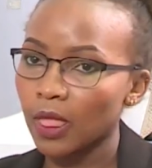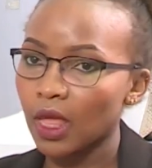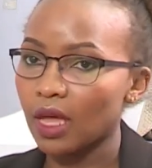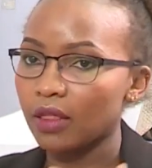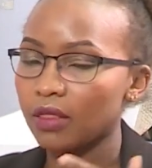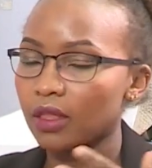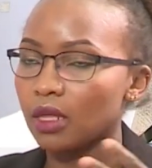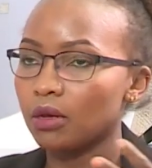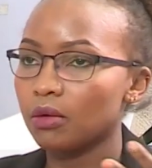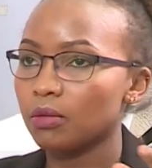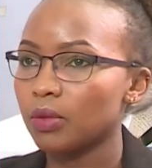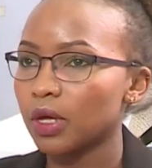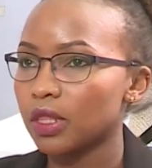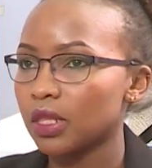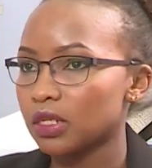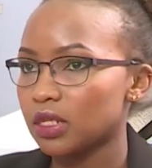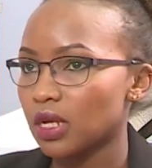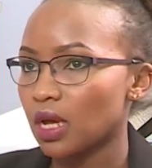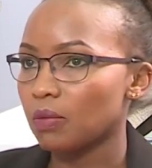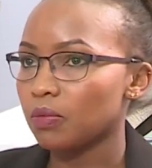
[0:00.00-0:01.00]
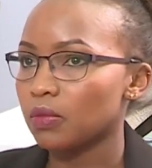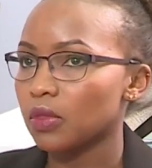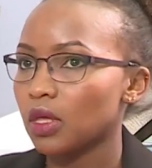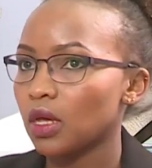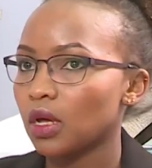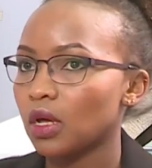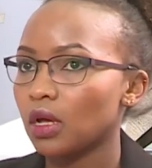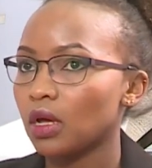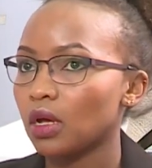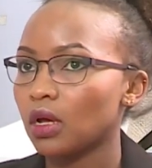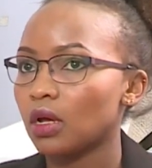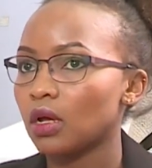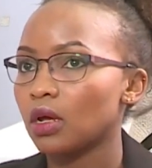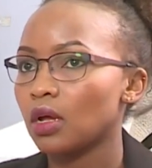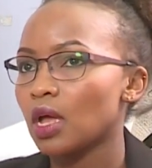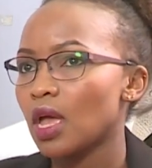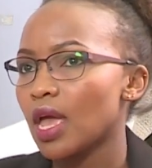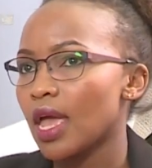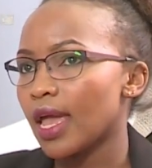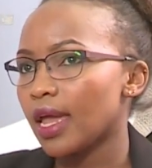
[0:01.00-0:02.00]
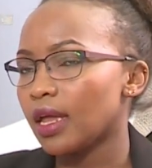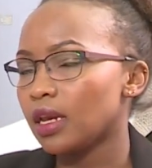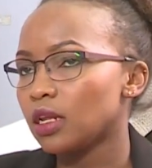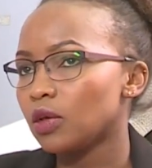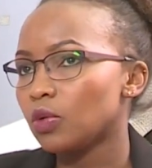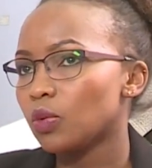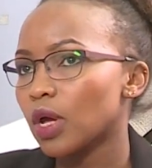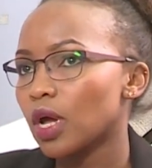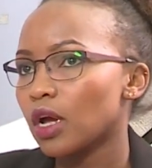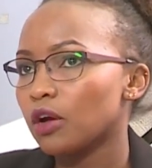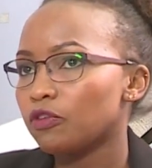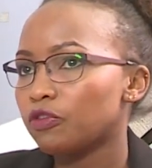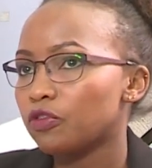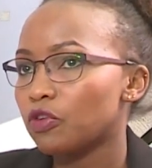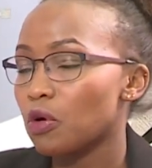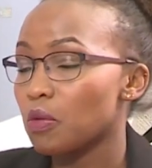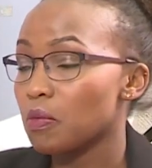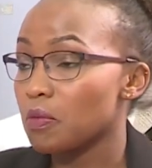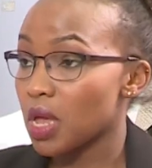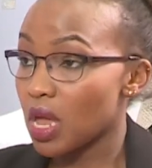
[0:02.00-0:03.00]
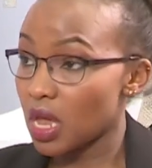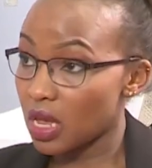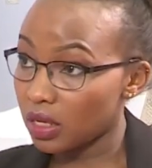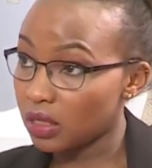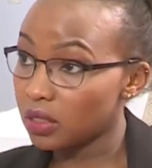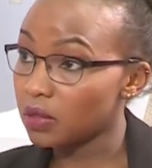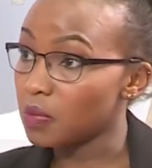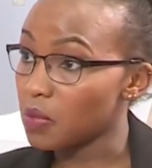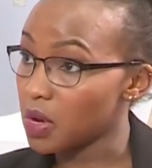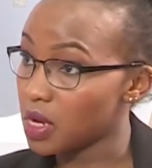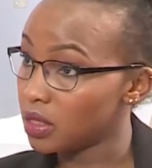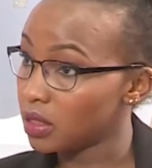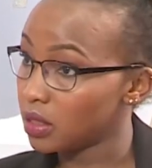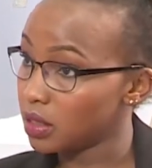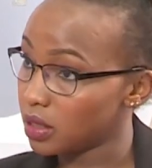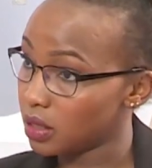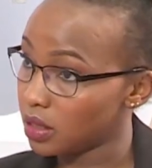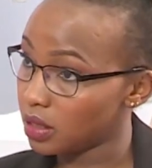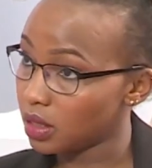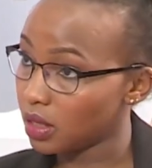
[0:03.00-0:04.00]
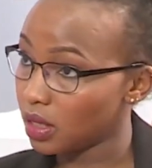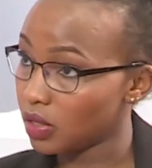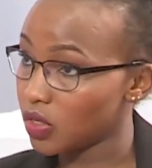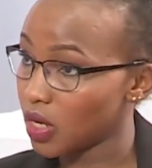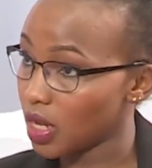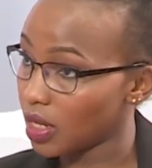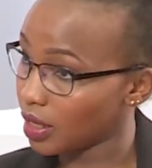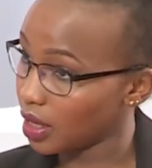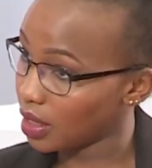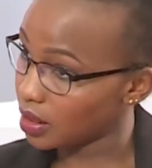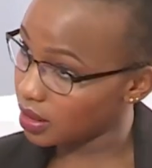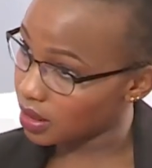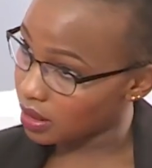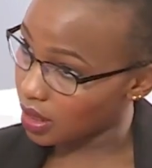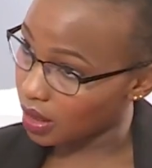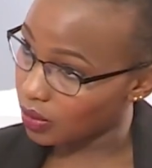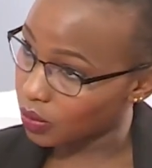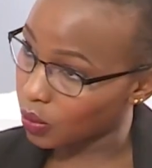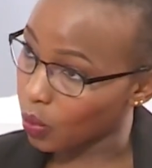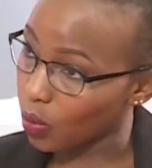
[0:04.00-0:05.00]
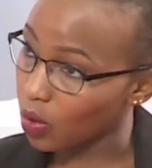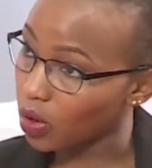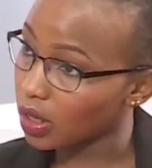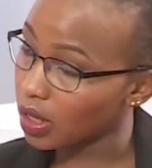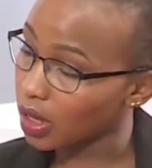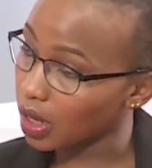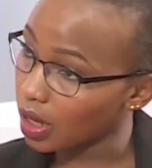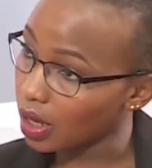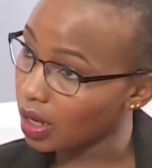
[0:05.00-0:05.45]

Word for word: and then by the time they're anywhere from eight months, a child can start walking.